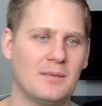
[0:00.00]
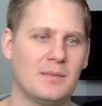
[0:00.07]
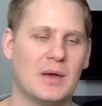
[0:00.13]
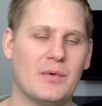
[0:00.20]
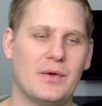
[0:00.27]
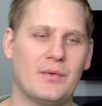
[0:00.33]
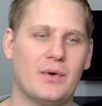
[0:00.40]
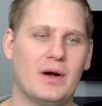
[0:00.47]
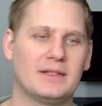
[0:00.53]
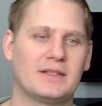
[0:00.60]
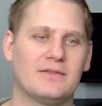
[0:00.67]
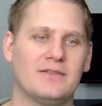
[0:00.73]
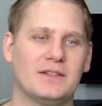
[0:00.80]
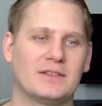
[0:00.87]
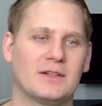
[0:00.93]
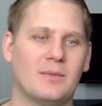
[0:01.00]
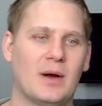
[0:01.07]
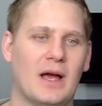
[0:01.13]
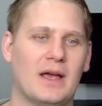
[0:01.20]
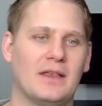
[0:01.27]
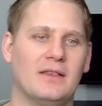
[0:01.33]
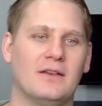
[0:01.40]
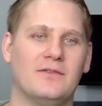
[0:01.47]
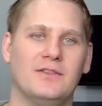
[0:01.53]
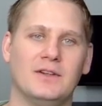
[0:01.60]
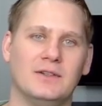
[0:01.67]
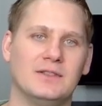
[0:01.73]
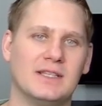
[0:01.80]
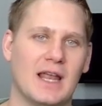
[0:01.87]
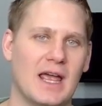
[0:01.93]
Maybe we want to filter by the
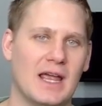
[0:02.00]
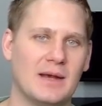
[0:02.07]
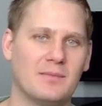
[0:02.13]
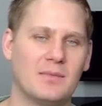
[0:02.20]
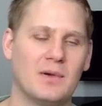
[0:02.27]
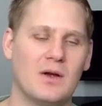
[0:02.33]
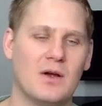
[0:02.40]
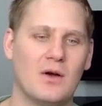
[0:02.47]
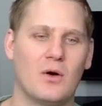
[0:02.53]
food's name,